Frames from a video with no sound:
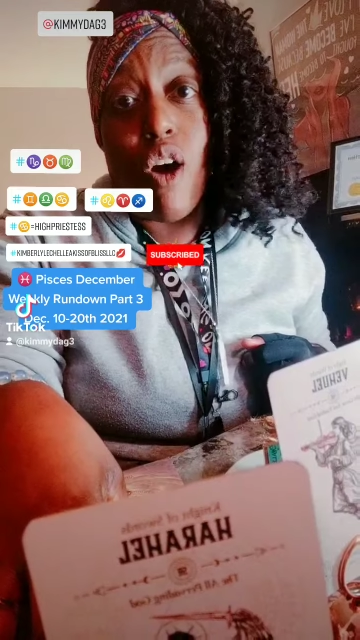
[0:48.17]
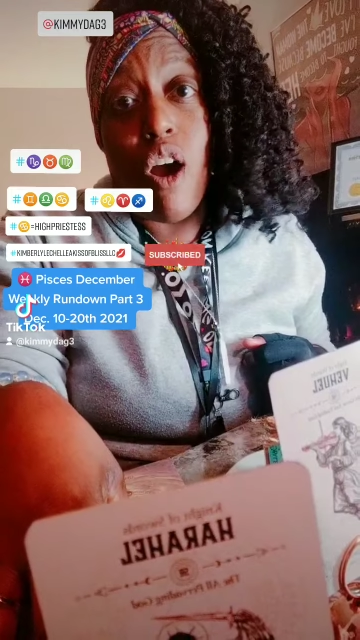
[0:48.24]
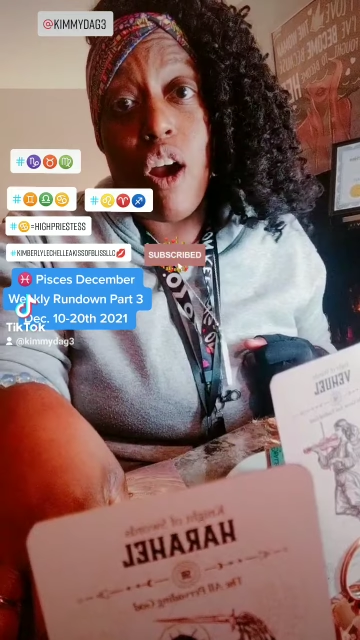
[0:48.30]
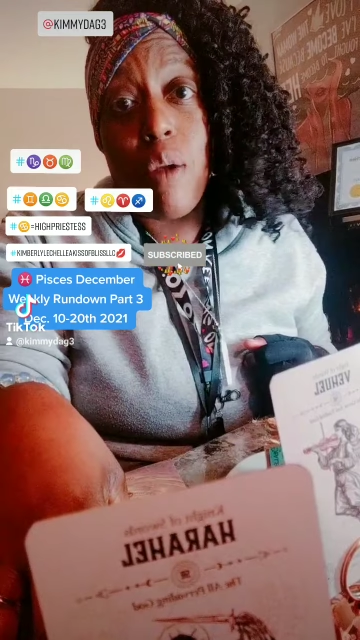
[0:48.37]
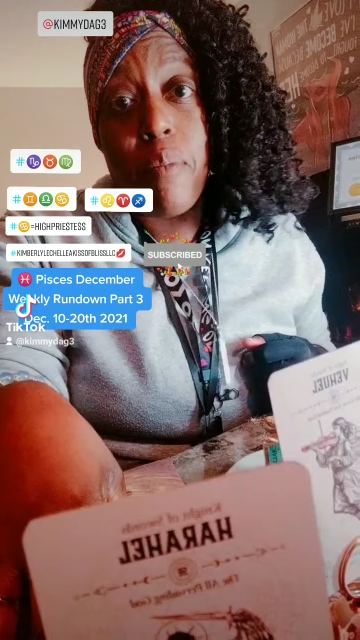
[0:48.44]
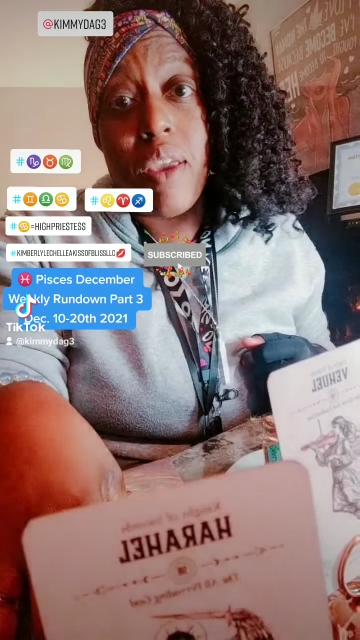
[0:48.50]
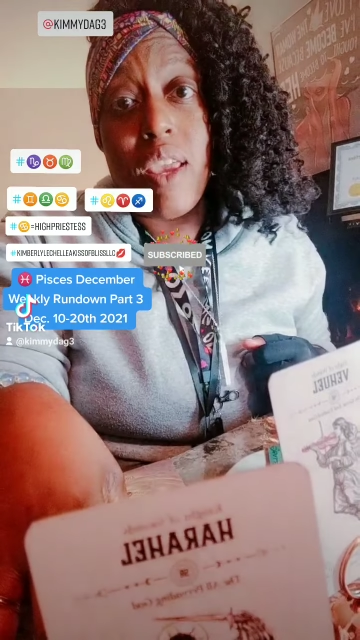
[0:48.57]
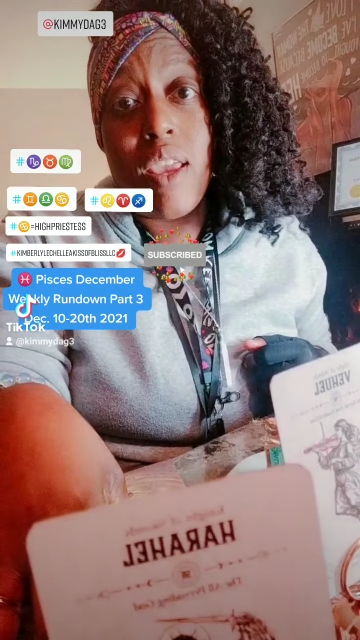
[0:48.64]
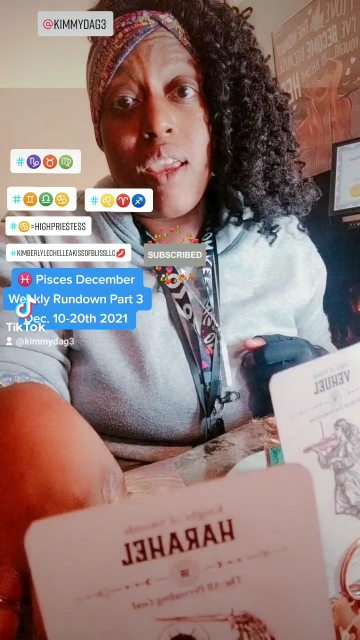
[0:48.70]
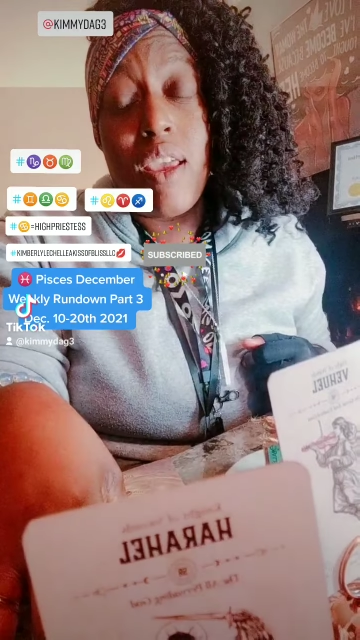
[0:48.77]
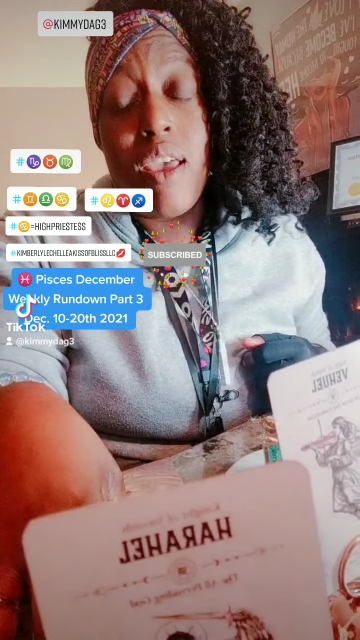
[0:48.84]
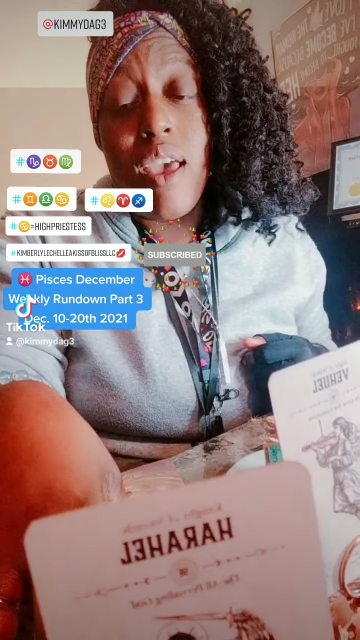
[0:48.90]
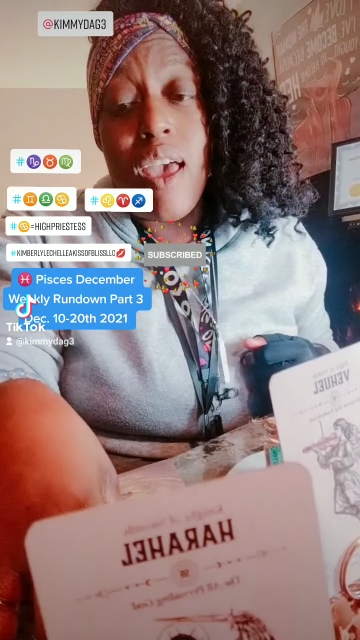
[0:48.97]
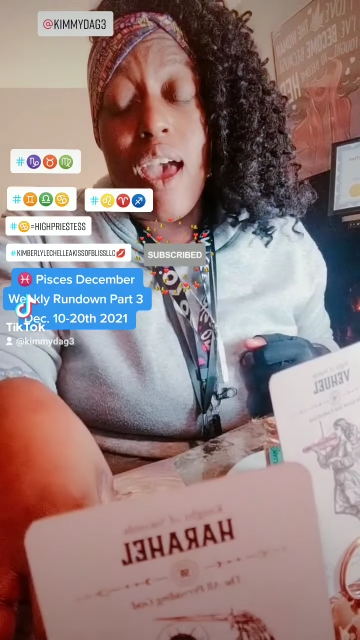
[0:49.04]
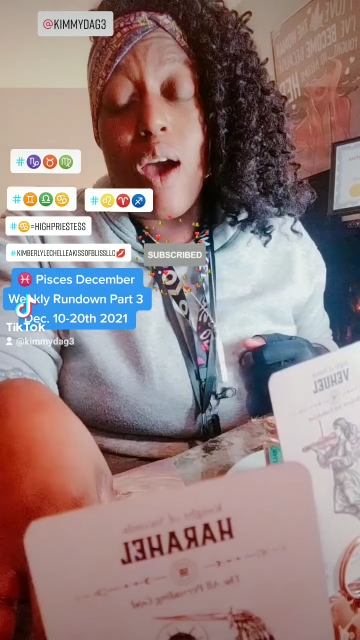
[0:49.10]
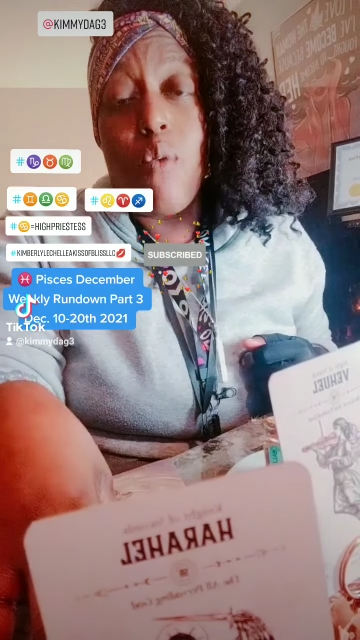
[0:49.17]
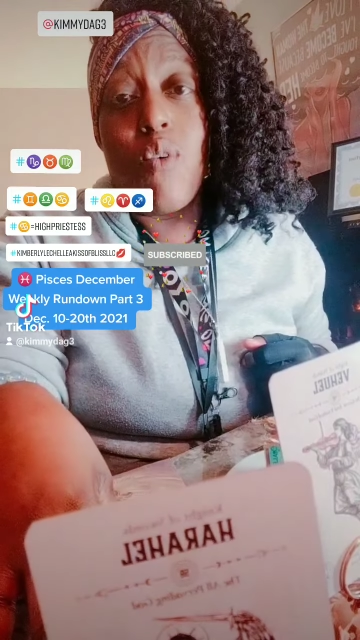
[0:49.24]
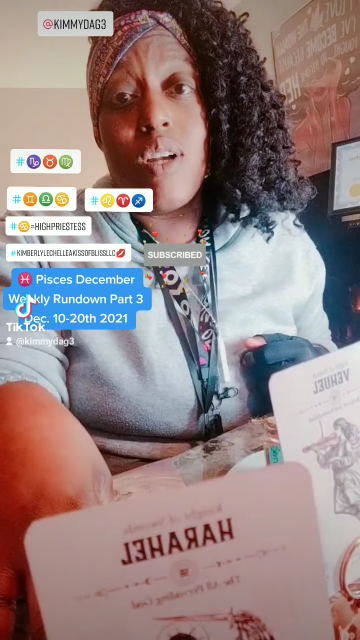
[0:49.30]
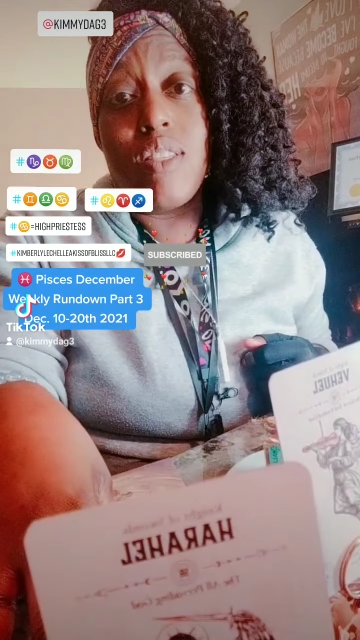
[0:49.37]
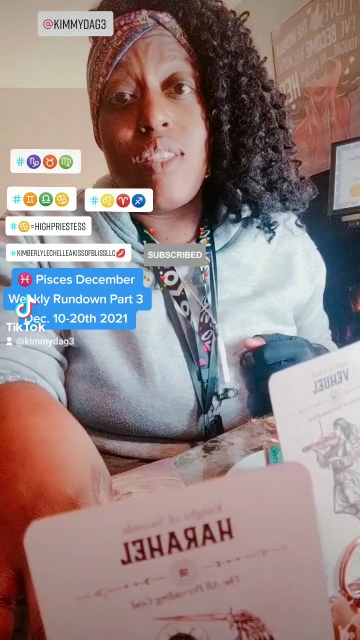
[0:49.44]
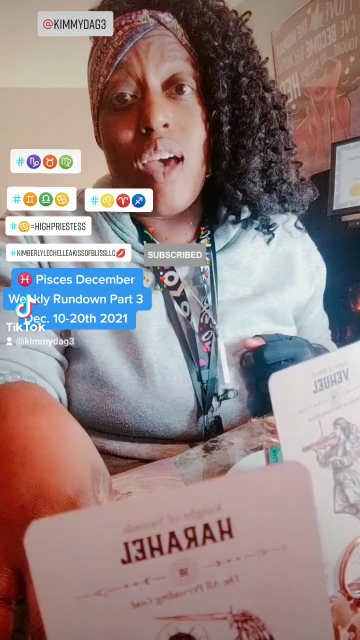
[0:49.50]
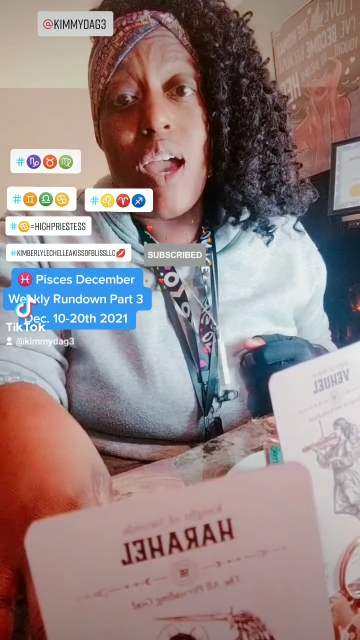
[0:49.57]
the army at
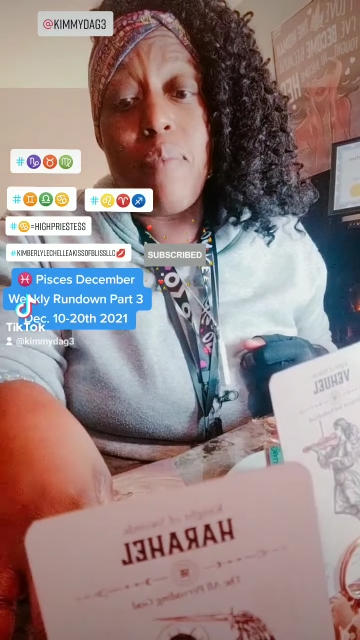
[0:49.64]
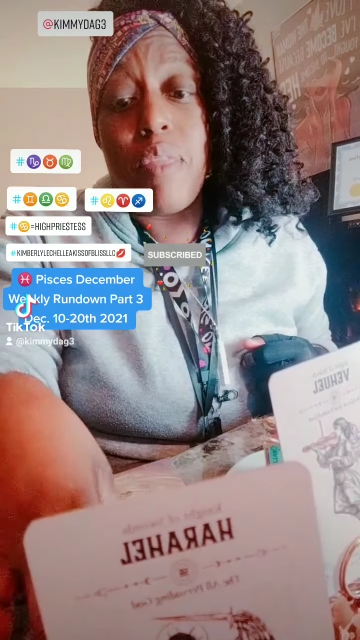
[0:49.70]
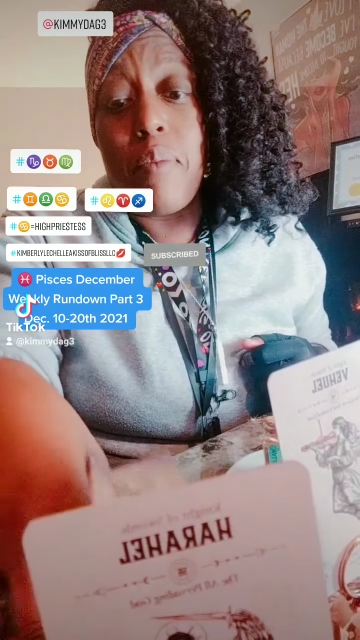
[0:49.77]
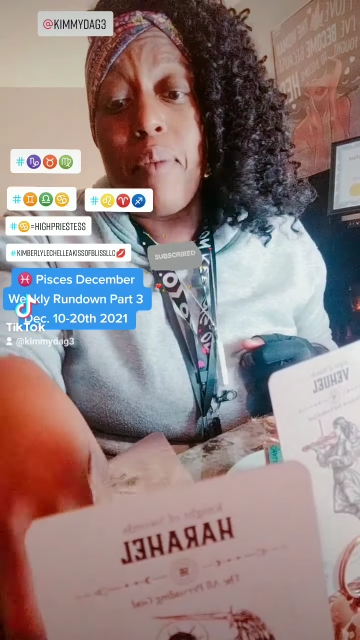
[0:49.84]
one time.